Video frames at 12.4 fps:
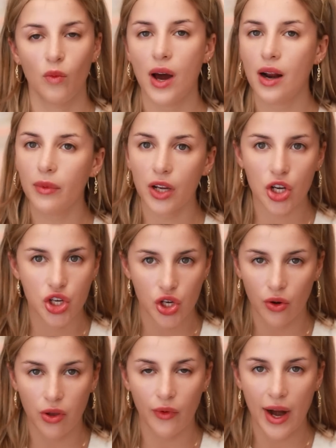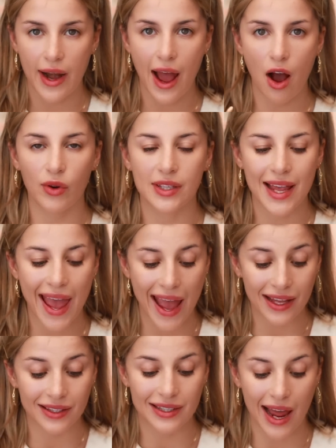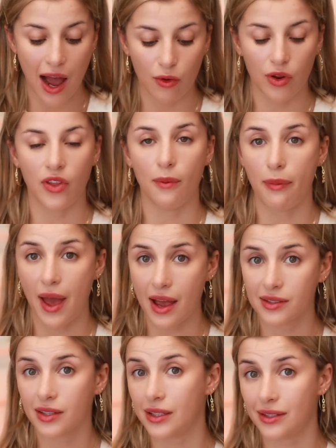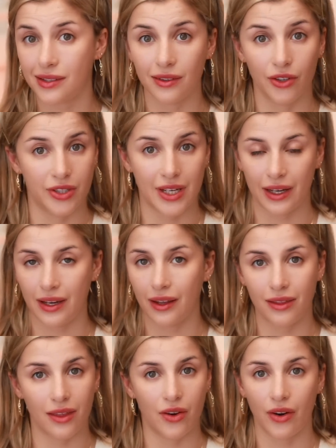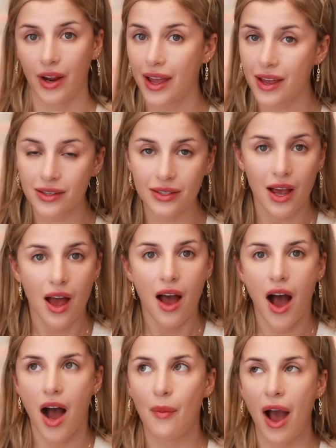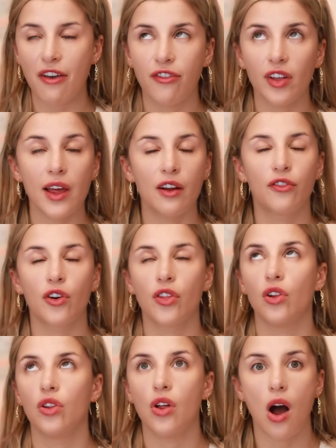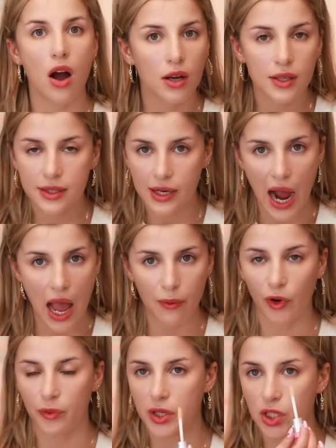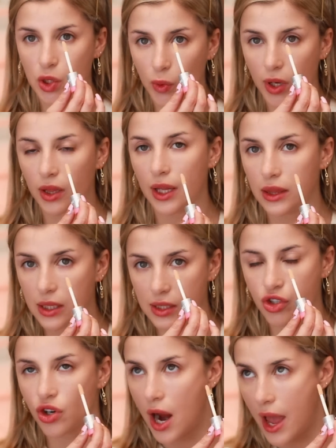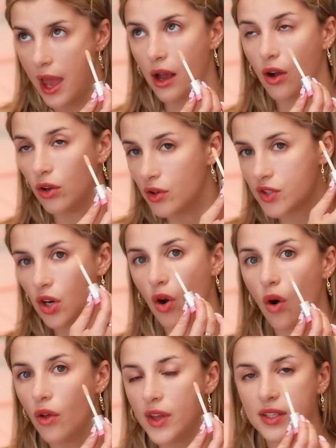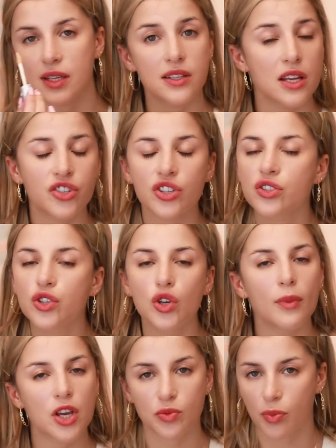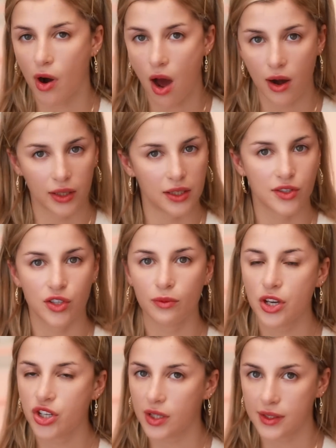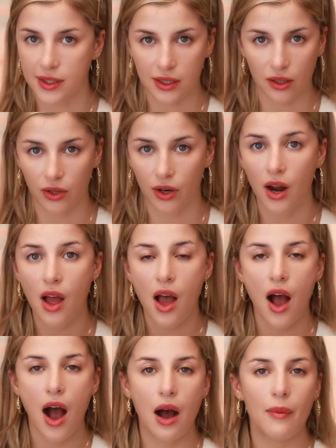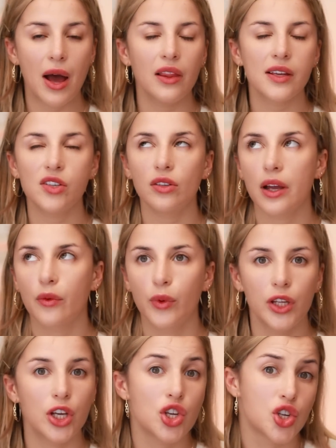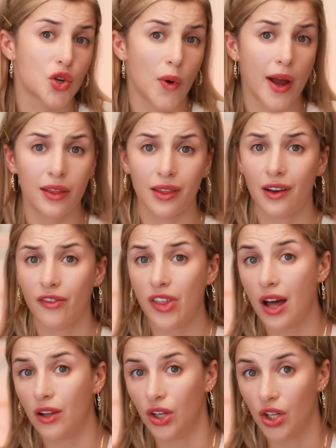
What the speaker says: What I'm gonna show you right now is hands down the best concealer technique that there is. I feel like for the longest time we've been doing like these triangles and all this. It's just too much product, it's too much concealer. unless you like really enjoy and love that